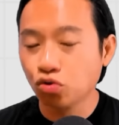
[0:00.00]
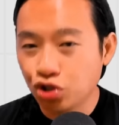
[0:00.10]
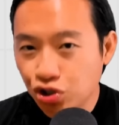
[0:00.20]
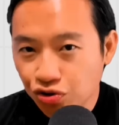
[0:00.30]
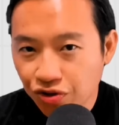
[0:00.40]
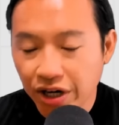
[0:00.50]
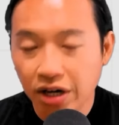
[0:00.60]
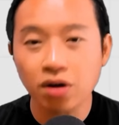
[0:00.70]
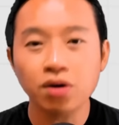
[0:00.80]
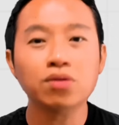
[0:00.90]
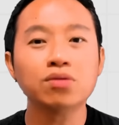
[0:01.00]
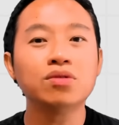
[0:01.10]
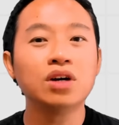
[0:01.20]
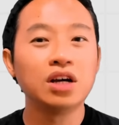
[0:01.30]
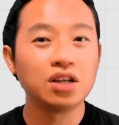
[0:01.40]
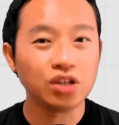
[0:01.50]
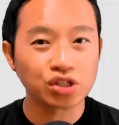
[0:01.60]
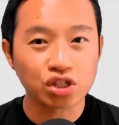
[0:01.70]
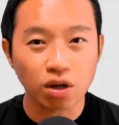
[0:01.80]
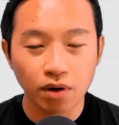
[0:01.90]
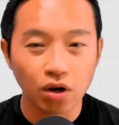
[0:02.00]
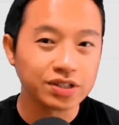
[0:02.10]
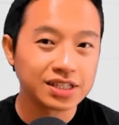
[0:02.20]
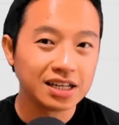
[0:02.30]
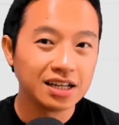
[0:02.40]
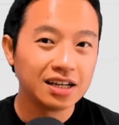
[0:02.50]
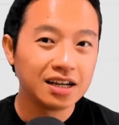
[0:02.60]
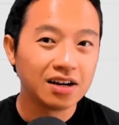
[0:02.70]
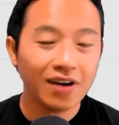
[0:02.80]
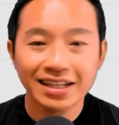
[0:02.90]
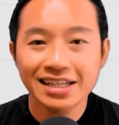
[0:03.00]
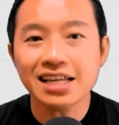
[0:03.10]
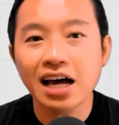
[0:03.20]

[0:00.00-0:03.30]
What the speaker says: to trail your stop loss, right?